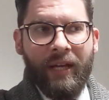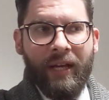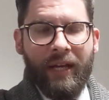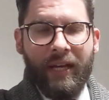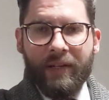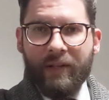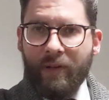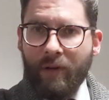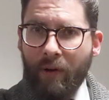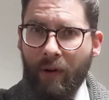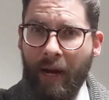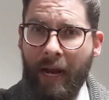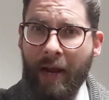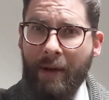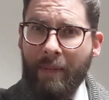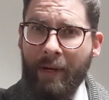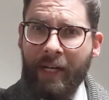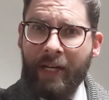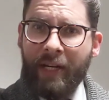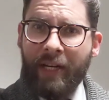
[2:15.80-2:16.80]
And so how
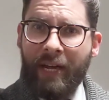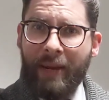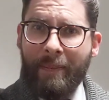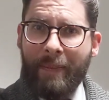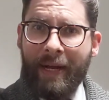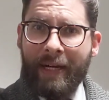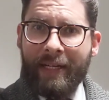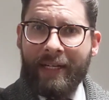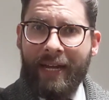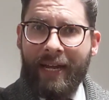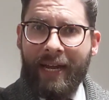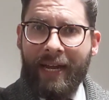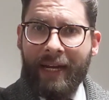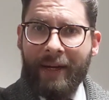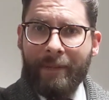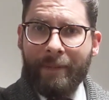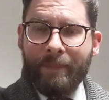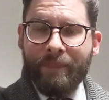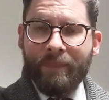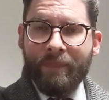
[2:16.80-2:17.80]
am I going to get back to A?
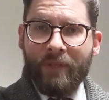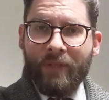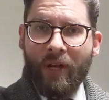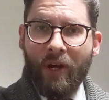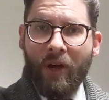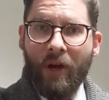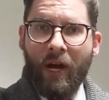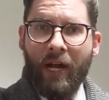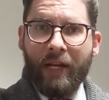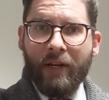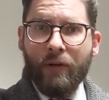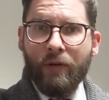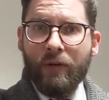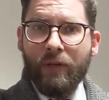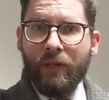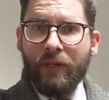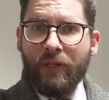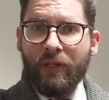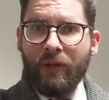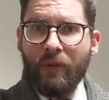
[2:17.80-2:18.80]
So I
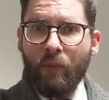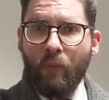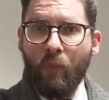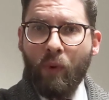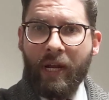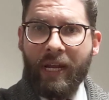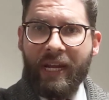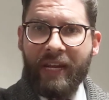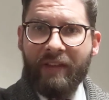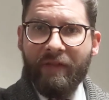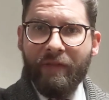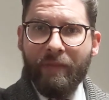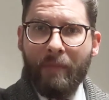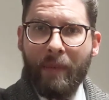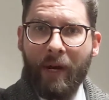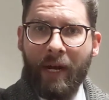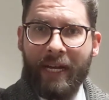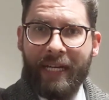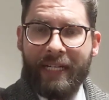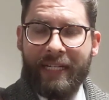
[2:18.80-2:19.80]
could just weave
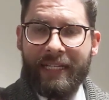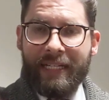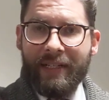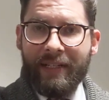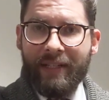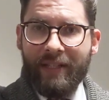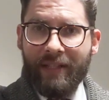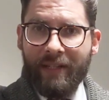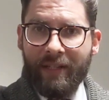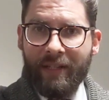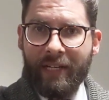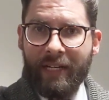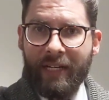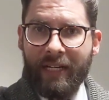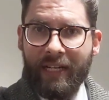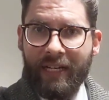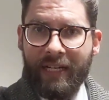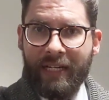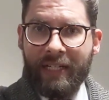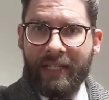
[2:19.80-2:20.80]
the
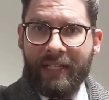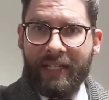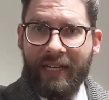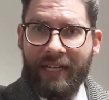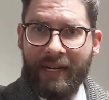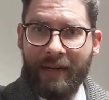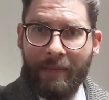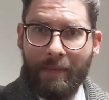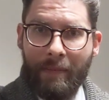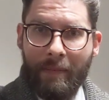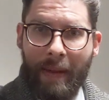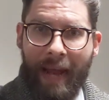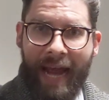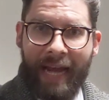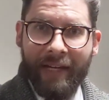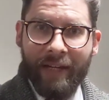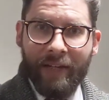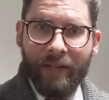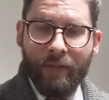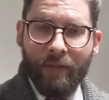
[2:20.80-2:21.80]
lick in D
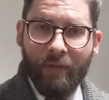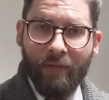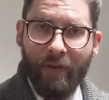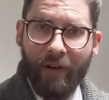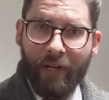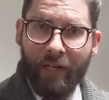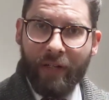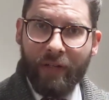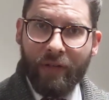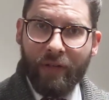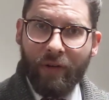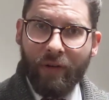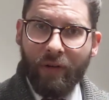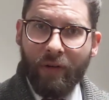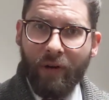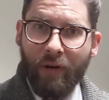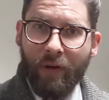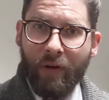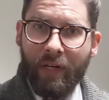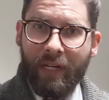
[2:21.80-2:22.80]
back to a very strong
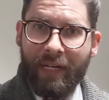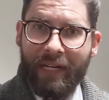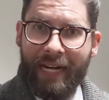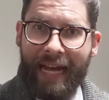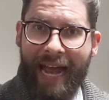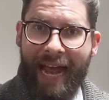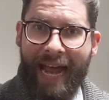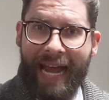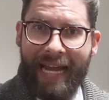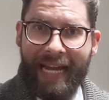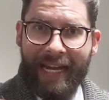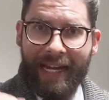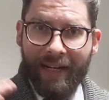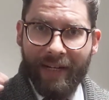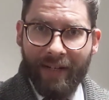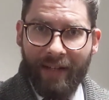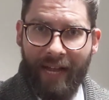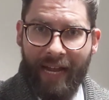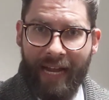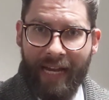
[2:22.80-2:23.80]
note in A
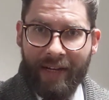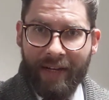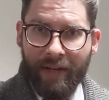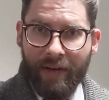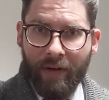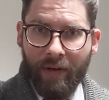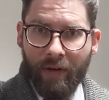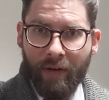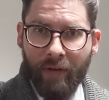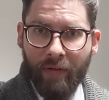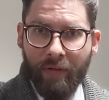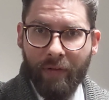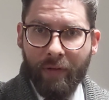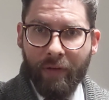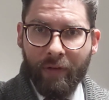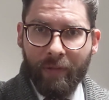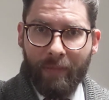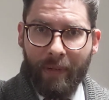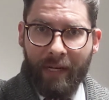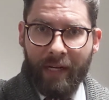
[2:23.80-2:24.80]
and land on the
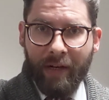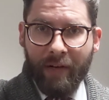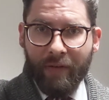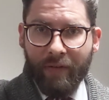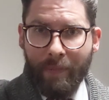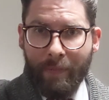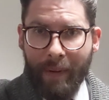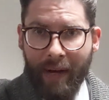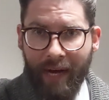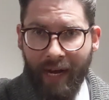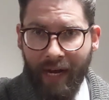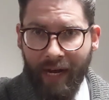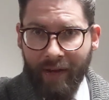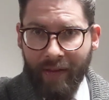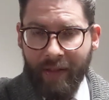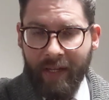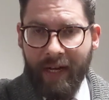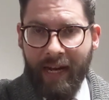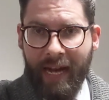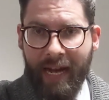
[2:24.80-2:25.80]
first beat of the bar
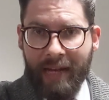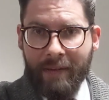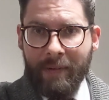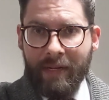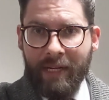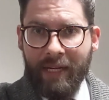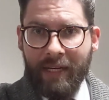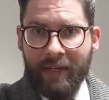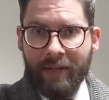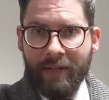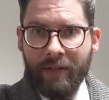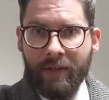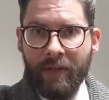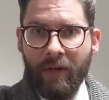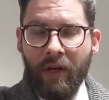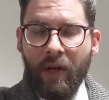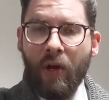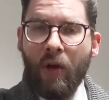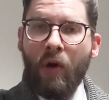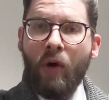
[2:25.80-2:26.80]
that A begins.
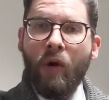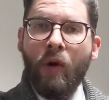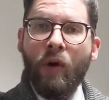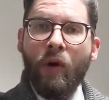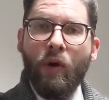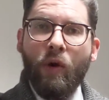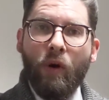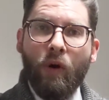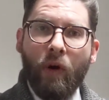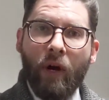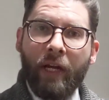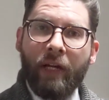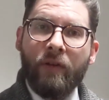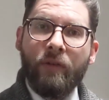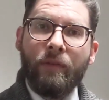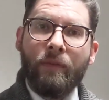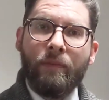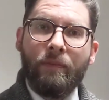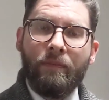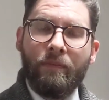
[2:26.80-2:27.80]
Or I
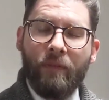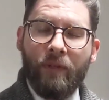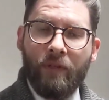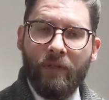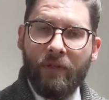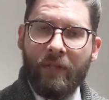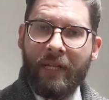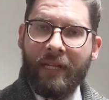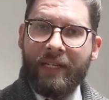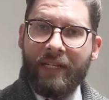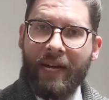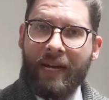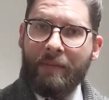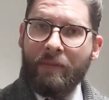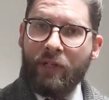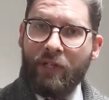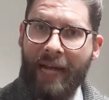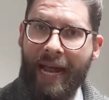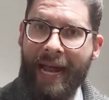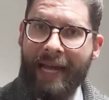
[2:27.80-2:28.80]
could use that
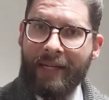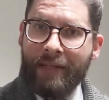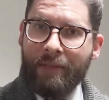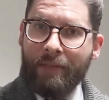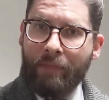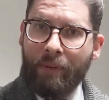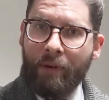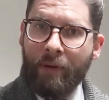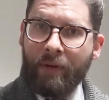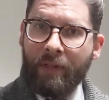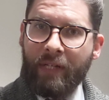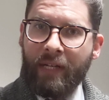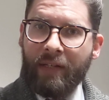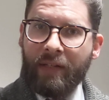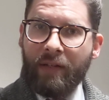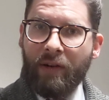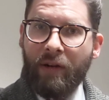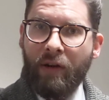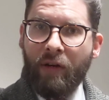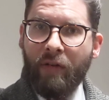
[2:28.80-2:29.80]
same jazz
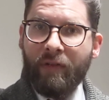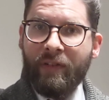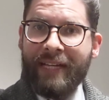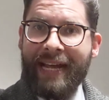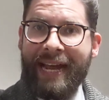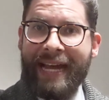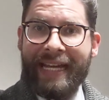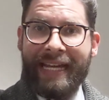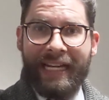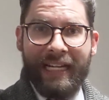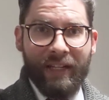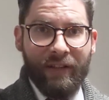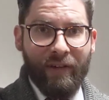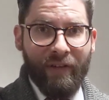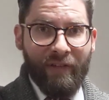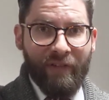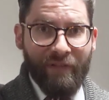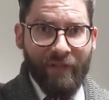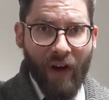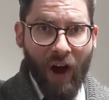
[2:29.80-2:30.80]
process of taking the
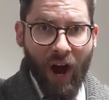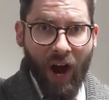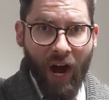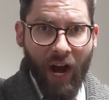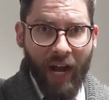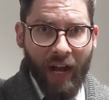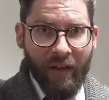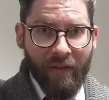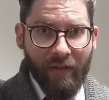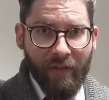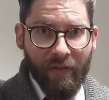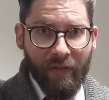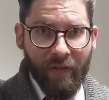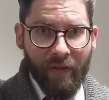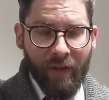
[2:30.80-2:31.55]
5